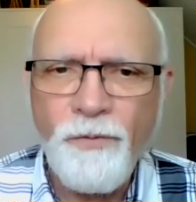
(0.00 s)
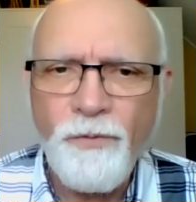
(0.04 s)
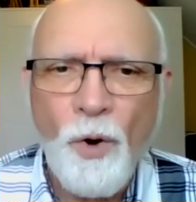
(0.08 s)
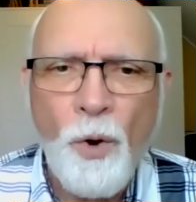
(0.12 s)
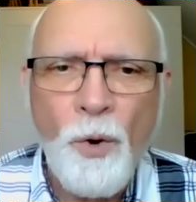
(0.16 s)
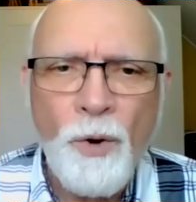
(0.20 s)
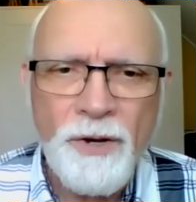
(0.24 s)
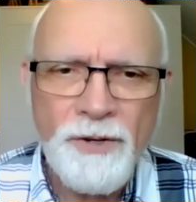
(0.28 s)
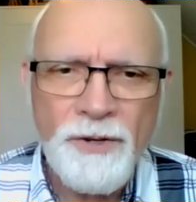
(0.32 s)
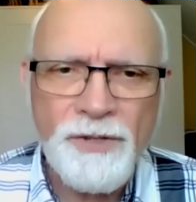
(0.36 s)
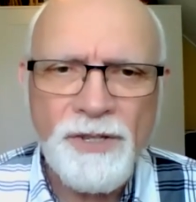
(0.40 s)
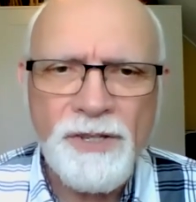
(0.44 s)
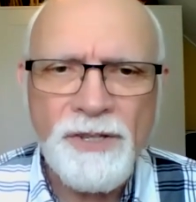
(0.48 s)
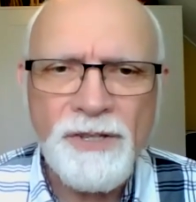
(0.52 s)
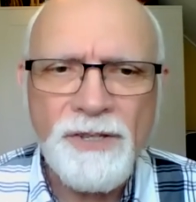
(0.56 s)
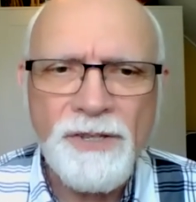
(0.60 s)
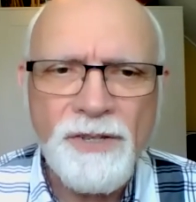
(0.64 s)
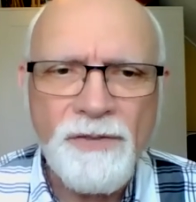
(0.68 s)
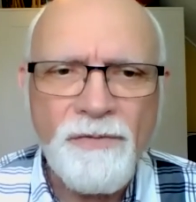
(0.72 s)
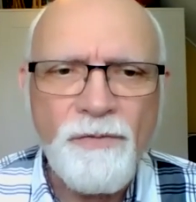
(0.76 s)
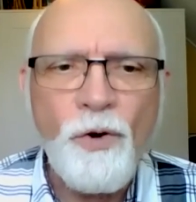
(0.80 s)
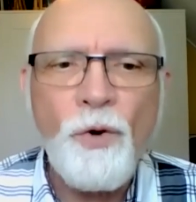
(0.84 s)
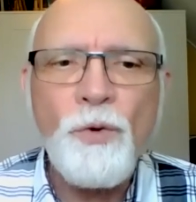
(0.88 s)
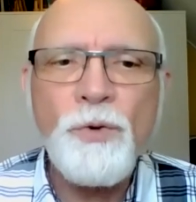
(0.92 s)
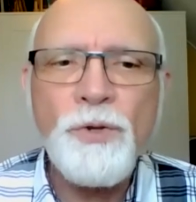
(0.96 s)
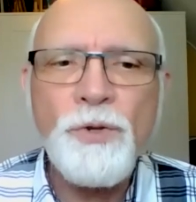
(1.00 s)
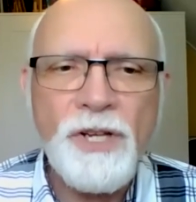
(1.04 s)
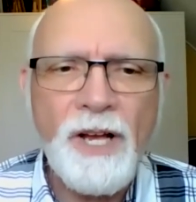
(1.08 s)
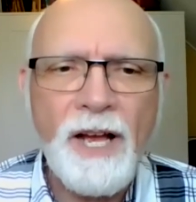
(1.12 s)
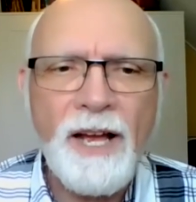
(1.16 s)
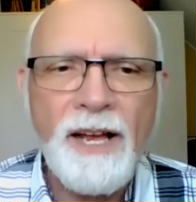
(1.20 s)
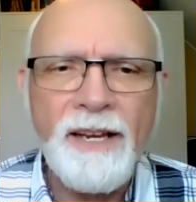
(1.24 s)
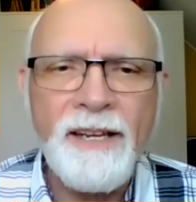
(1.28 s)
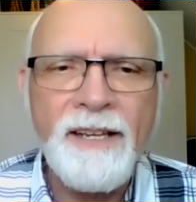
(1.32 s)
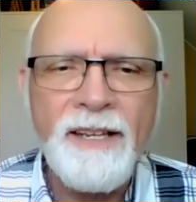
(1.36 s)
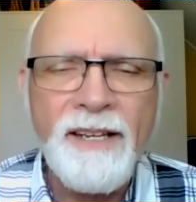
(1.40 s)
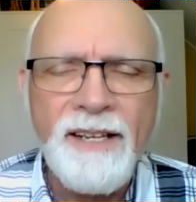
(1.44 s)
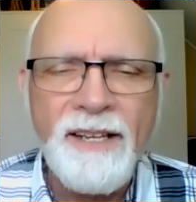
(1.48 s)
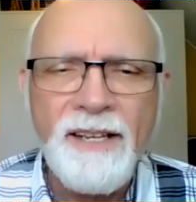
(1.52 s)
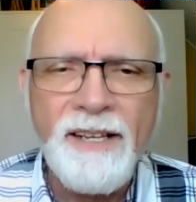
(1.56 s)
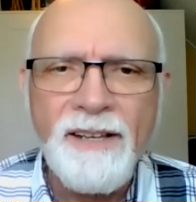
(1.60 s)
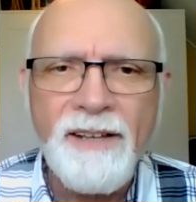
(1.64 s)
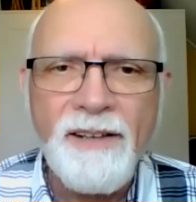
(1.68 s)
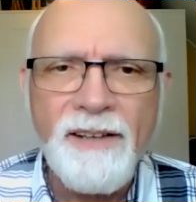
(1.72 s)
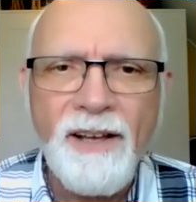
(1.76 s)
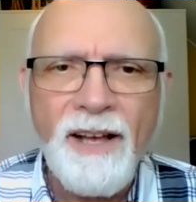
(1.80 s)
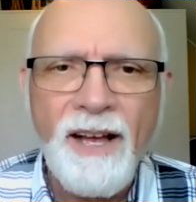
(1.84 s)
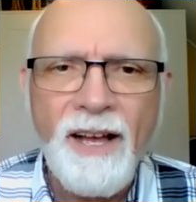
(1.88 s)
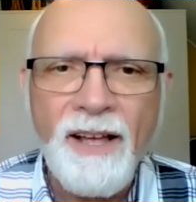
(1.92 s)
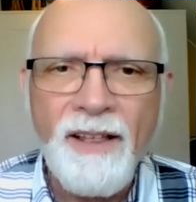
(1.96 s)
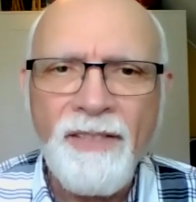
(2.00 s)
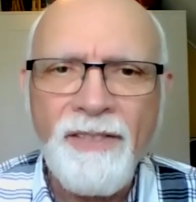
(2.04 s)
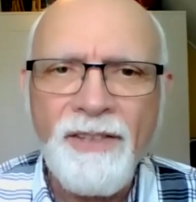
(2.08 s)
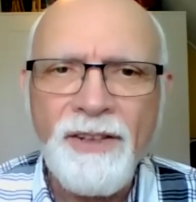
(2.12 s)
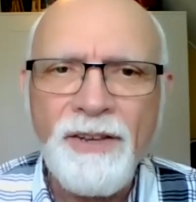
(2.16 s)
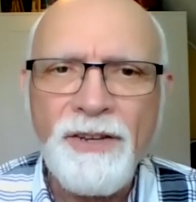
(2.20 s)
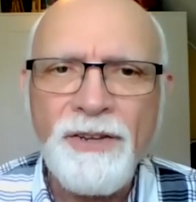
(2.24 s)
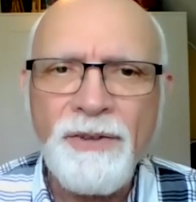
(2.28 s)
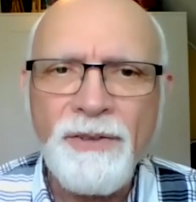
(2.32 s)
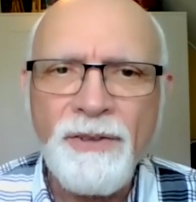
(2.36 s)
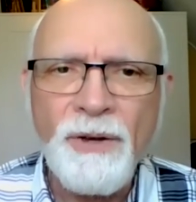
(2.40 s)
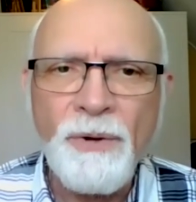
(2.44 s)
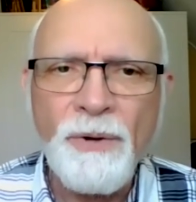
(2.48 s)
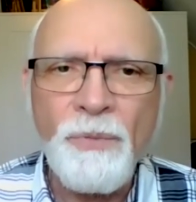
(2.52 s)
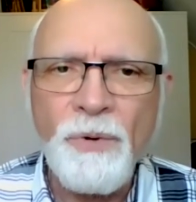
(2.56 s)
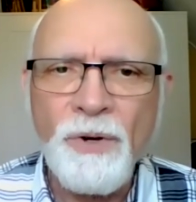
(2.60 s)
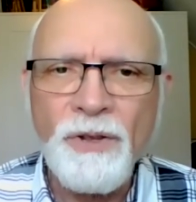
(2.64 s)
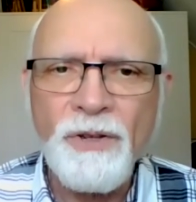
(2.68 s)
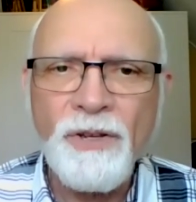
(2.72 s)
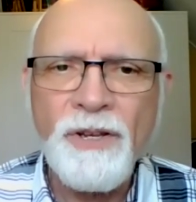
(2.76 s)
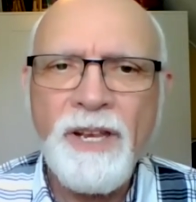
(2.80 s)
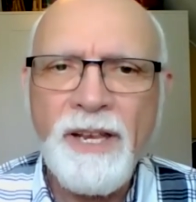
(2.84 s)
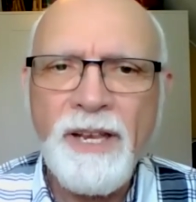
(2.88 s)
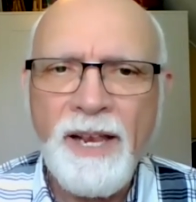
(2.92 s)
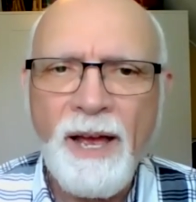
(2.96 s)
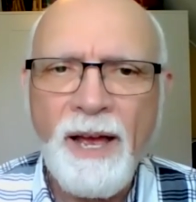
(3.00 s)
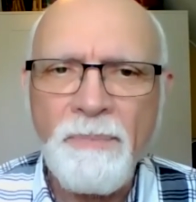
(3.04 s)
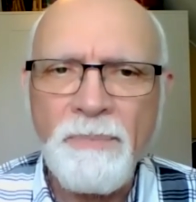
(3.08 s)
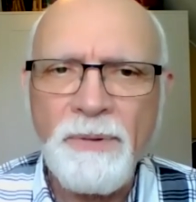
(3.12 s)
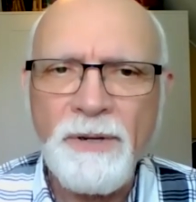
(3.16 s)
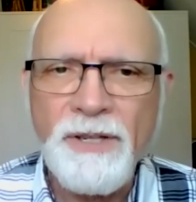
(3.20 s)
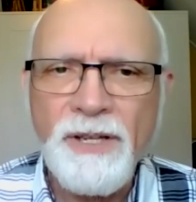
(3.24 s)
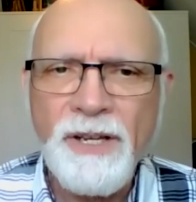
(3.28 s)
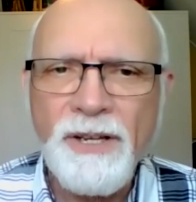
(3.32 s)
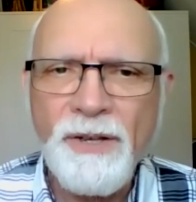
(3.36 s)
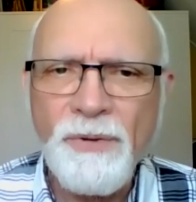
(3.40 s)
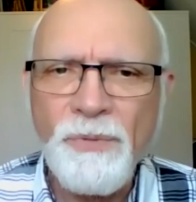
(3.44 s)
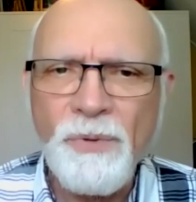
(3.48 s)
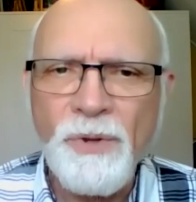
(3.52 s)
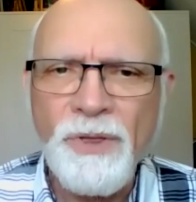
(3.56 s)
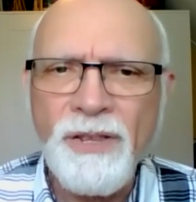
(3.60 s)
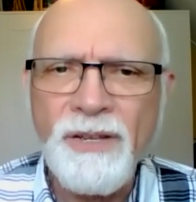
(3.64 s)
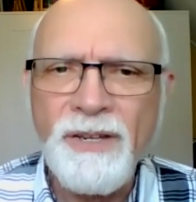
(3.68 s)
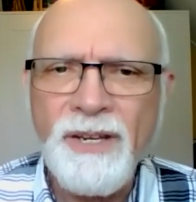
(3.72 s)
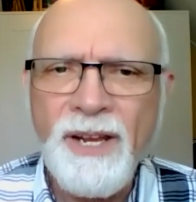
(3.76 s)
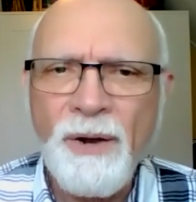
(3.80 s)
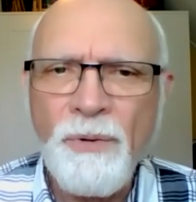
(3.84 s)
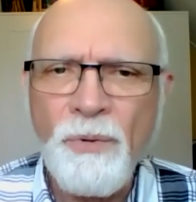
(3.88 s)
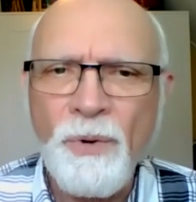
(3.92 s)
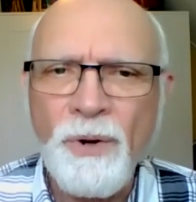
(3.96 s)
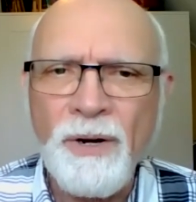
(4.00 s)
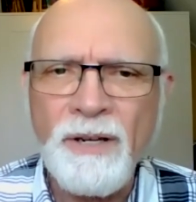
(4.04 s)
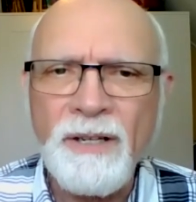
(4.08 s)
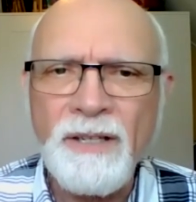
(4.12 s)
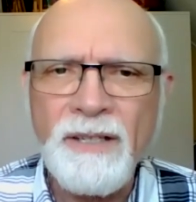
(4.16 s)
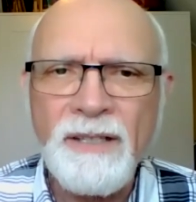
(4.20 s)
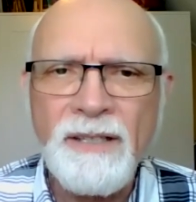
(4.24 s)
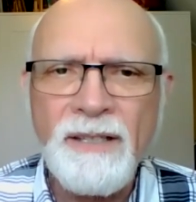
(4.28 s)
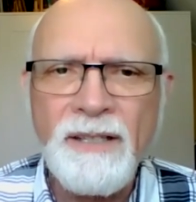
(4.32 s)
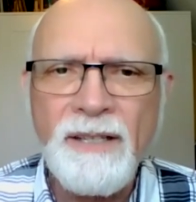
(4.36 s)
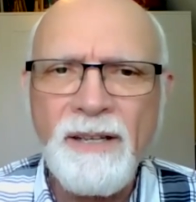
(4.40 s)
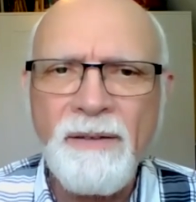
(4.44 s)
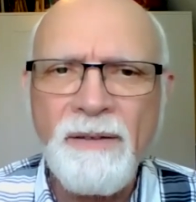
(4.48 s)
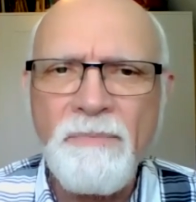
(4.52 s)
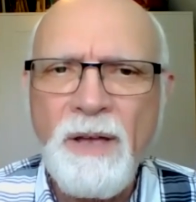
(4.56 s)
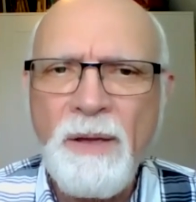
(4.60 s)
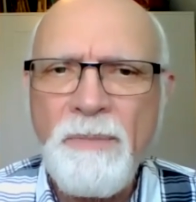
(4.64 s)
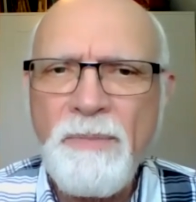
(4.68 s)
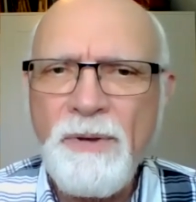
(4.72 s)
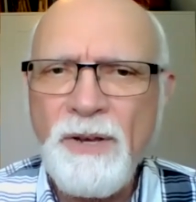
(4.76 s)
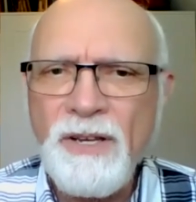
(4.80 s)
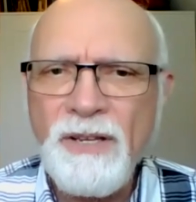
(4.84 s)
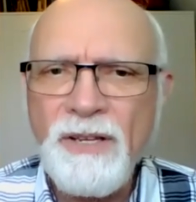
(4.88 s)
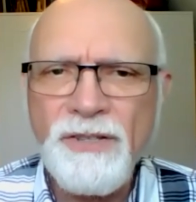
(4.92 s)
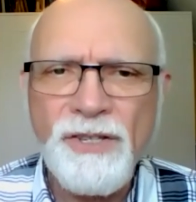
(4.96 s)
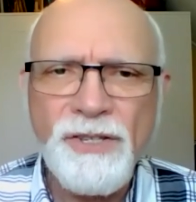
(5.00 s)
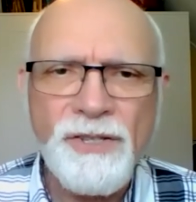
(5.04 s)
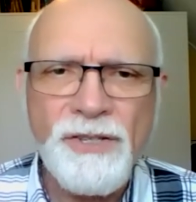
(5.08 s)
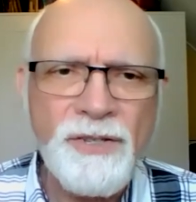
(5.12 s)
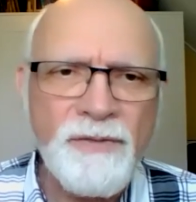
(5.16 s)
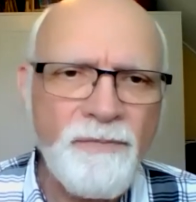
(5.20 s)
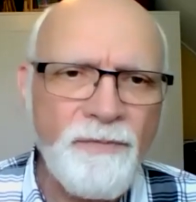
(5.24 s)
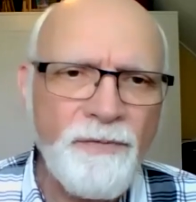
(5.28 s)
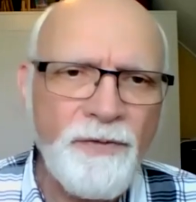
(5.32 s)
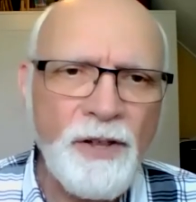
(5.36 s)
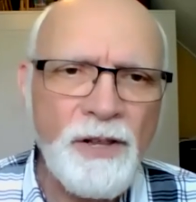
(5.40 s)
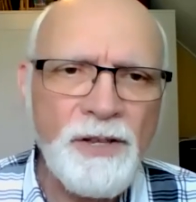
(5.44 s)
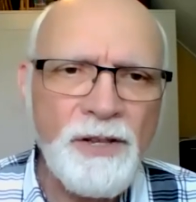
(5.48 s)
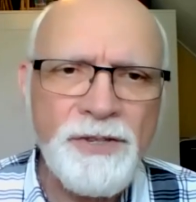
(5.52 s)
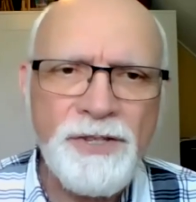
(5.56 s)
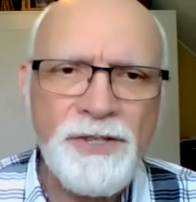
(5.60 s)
foci that we're looking at, particularly with the network. Maybe you can just fill